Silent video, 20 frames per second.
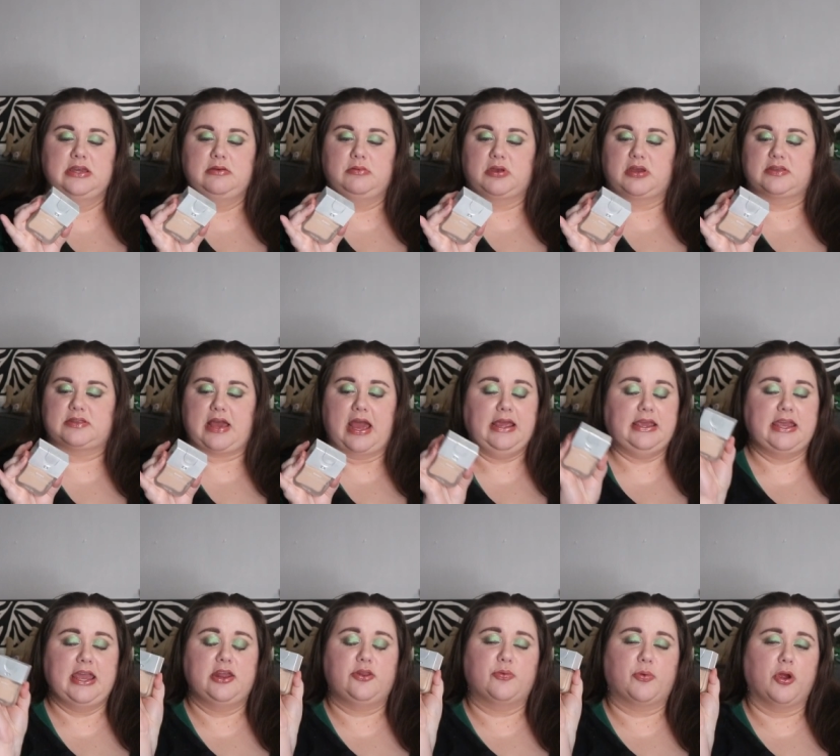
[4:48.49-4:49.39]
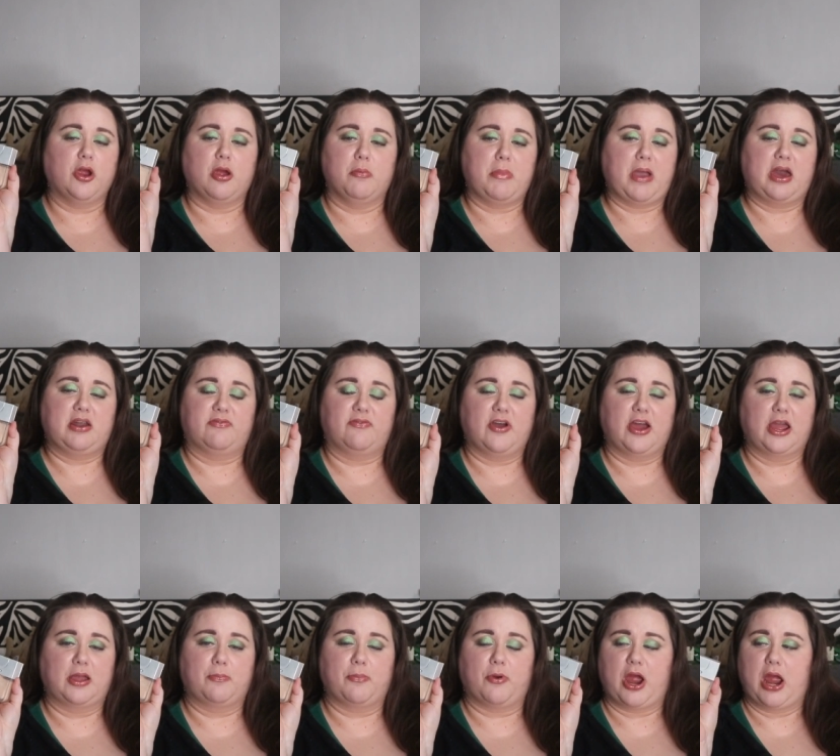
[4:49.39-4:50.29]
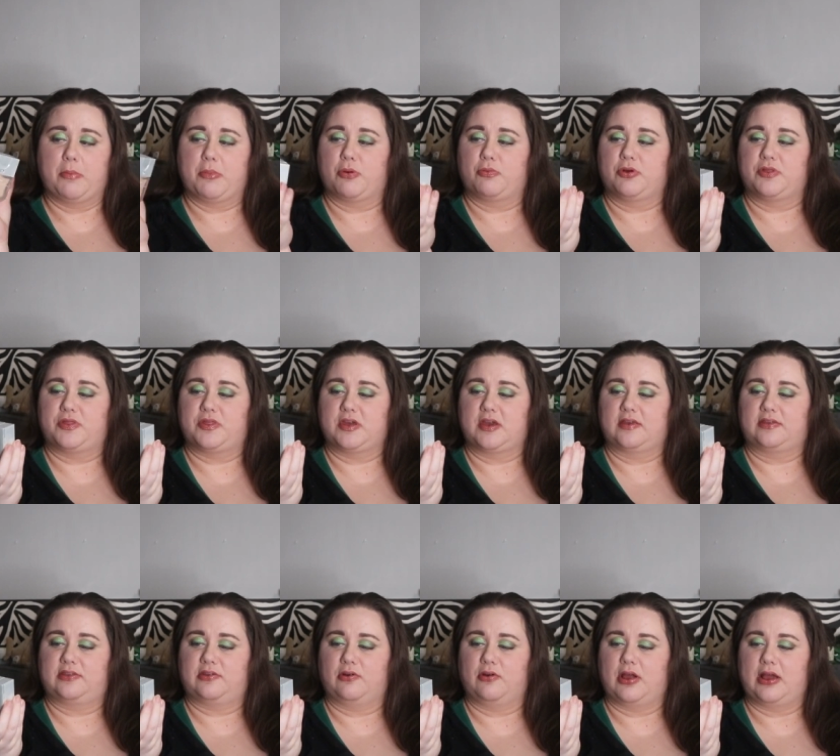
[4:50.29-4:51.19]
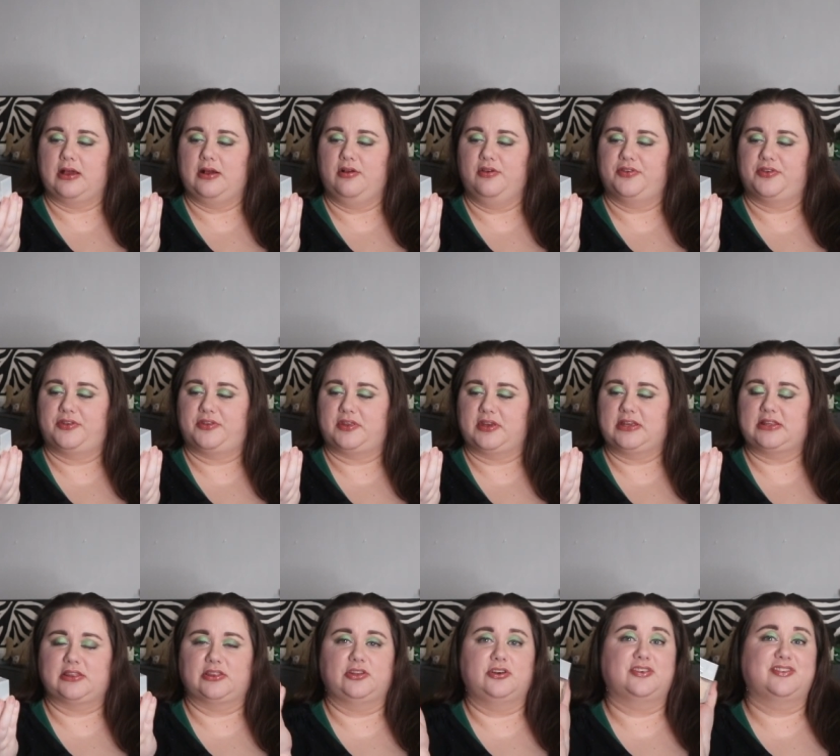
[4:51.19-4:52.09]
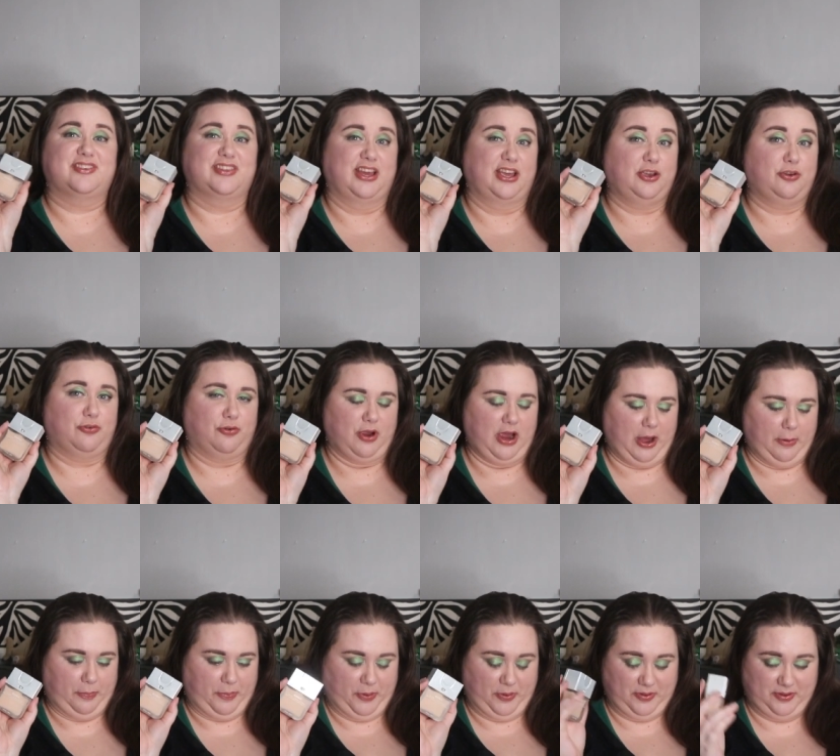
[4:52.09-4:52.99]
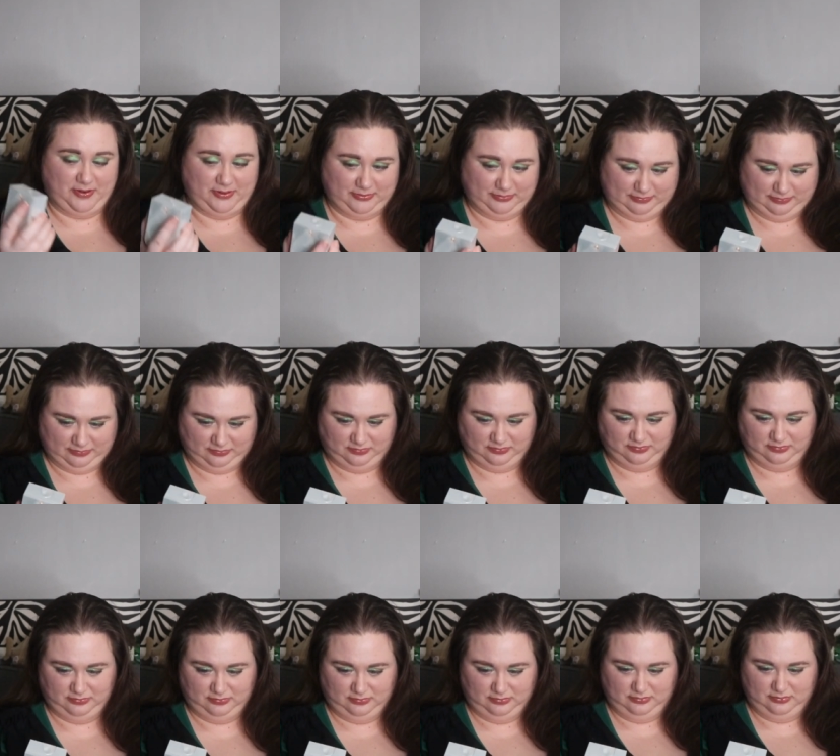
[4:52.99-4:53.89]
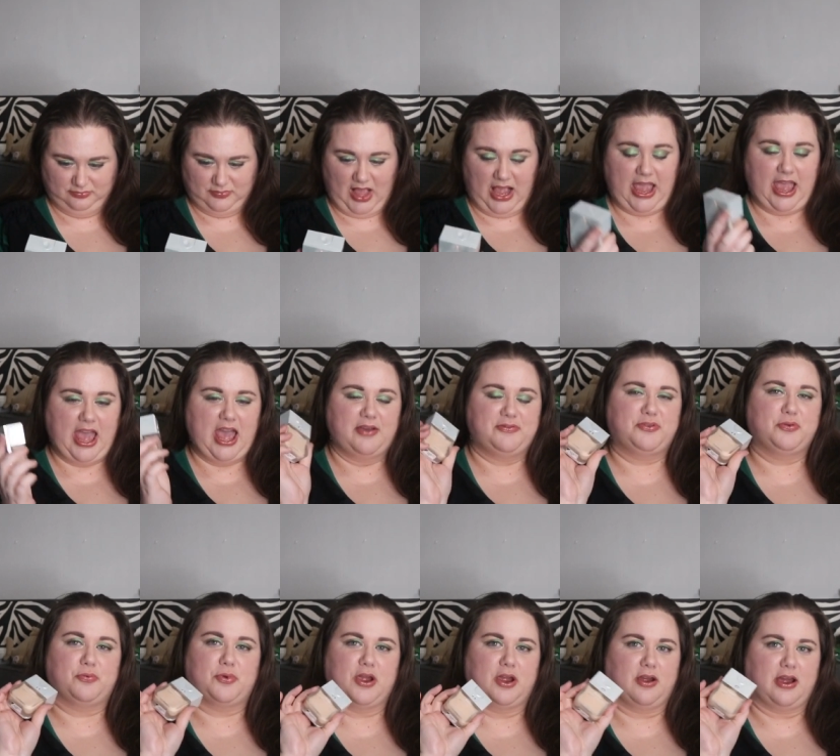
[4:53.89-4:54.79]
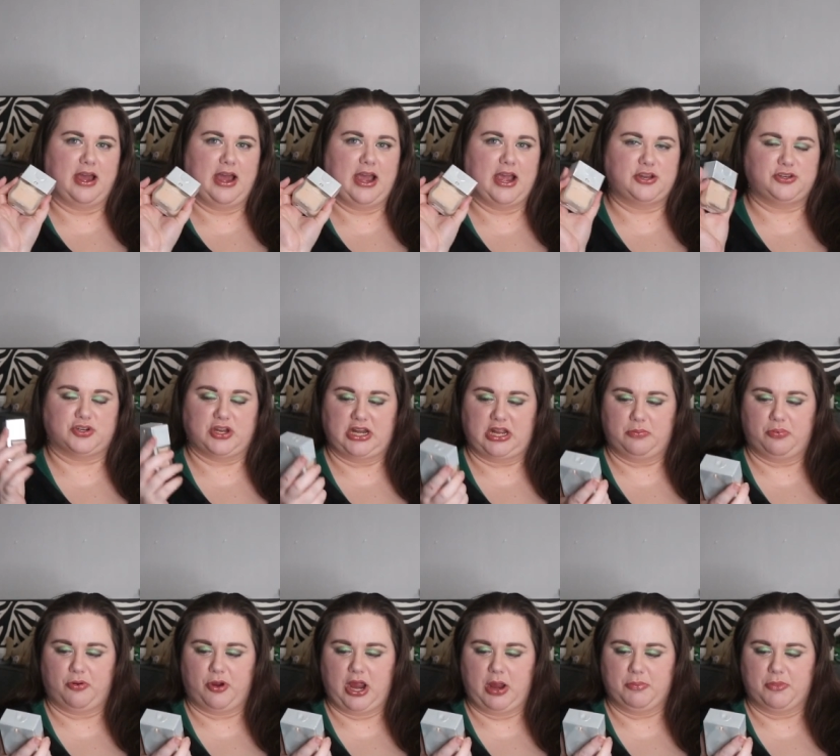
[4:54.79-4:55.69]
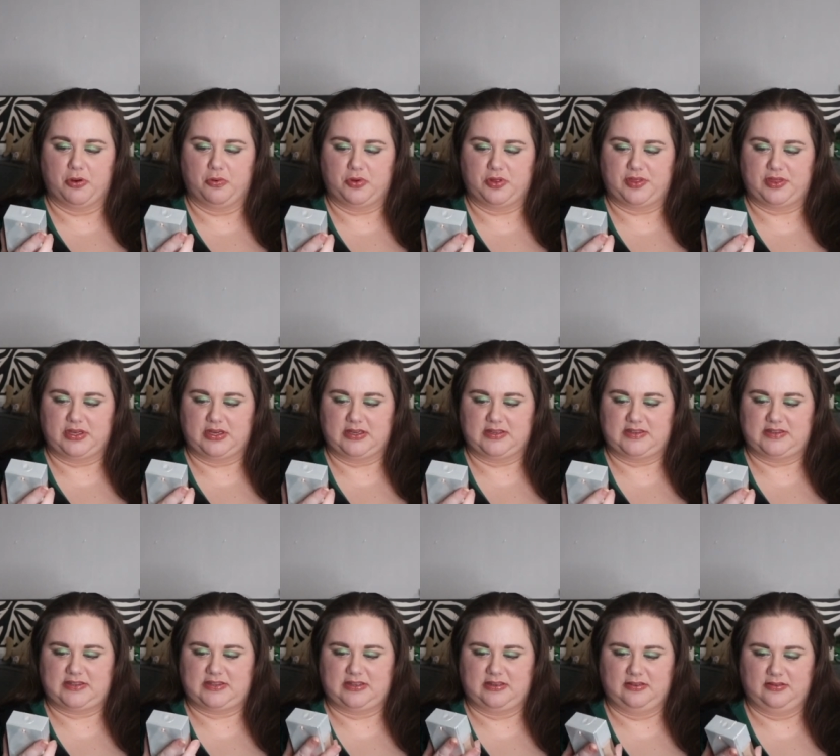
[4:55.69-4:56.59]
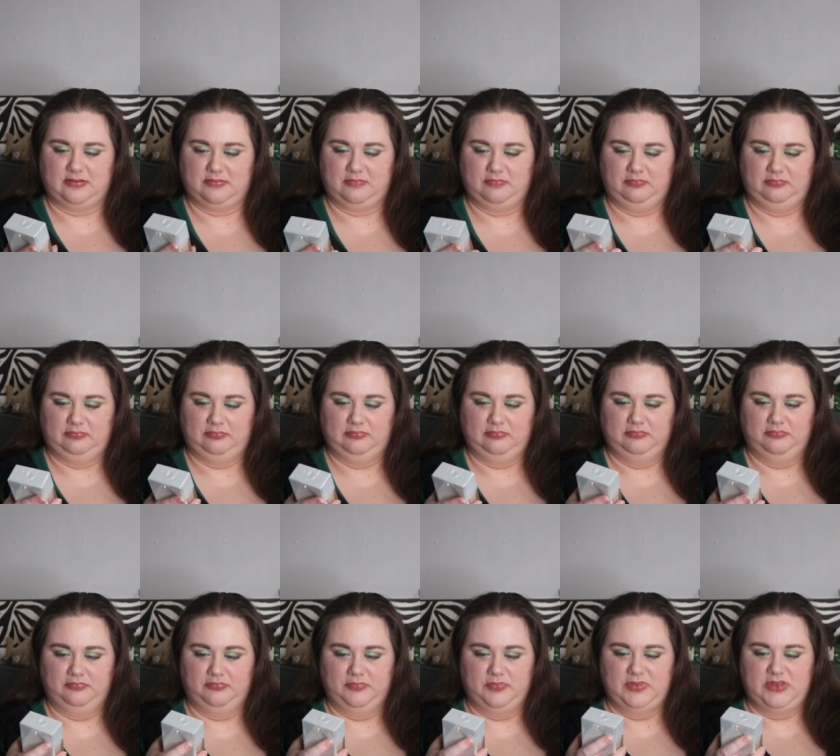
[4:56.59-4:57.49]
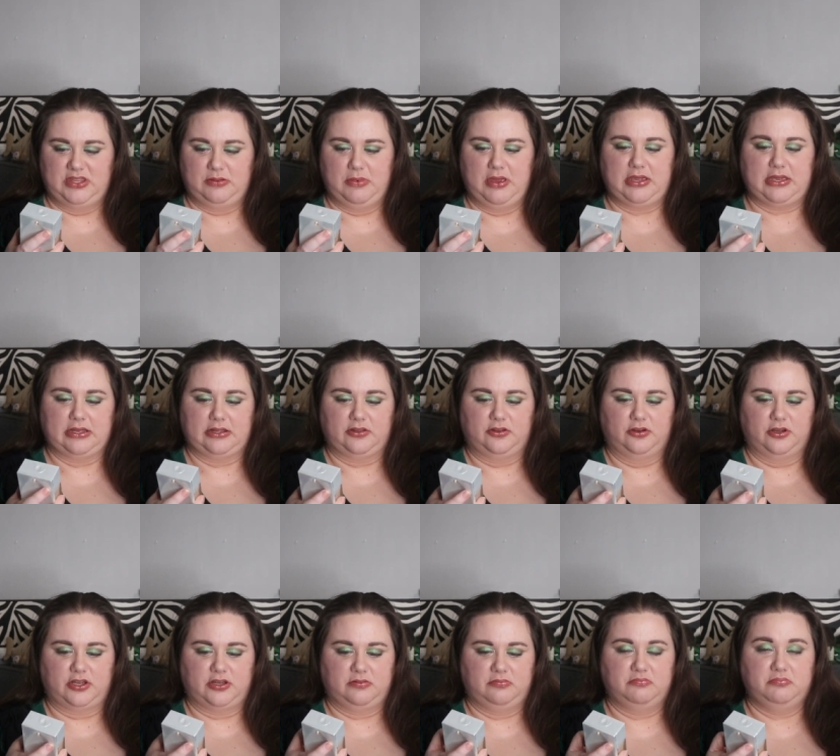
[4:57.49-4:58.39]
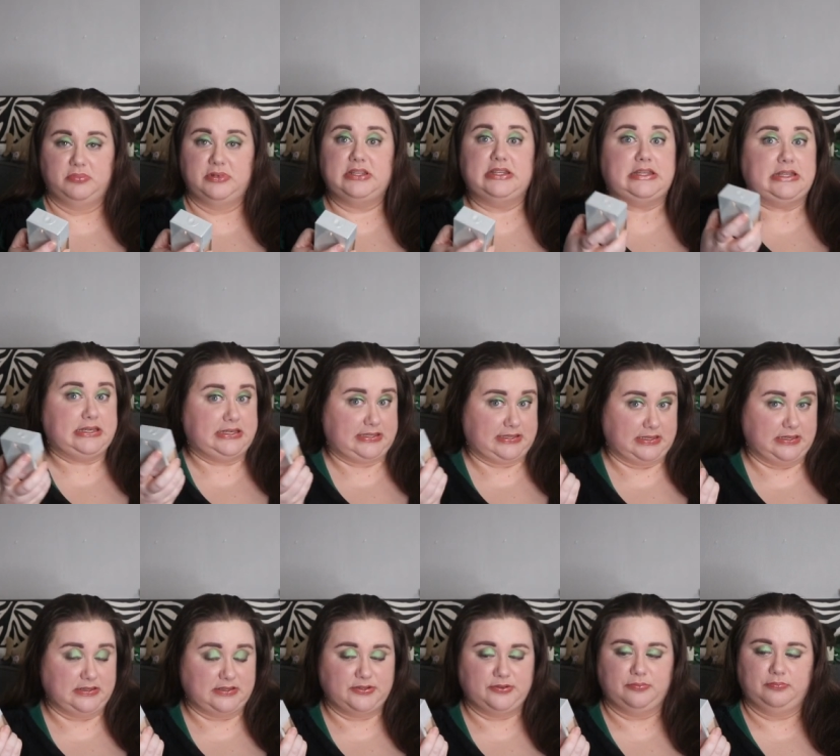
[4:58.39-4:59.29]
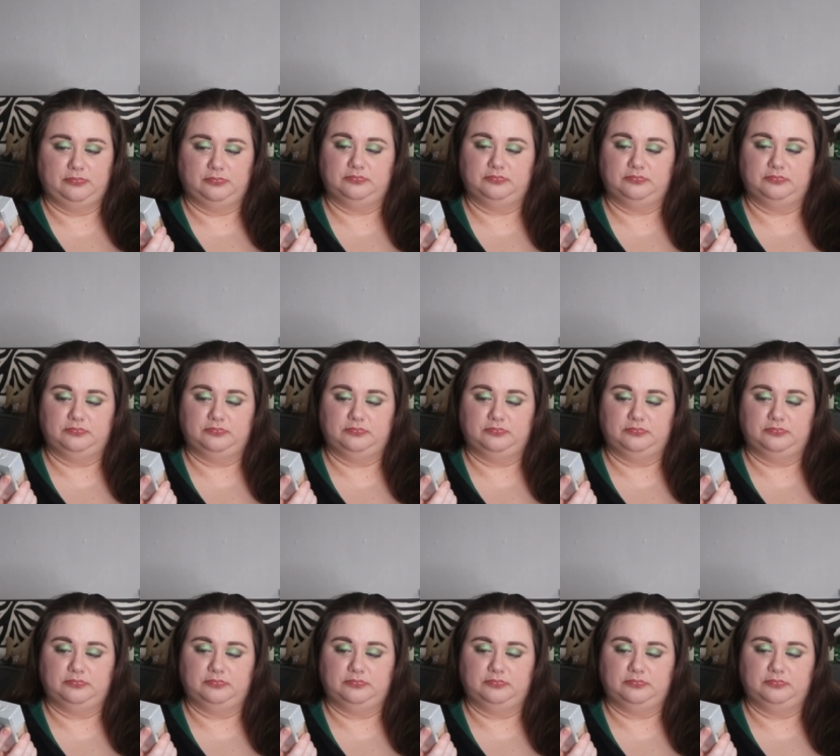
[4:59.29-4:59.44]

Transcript: Because I can't wear a mattifying primer with this or else it looks like crap. I have to wear a hydrating primer with this to make it look decent.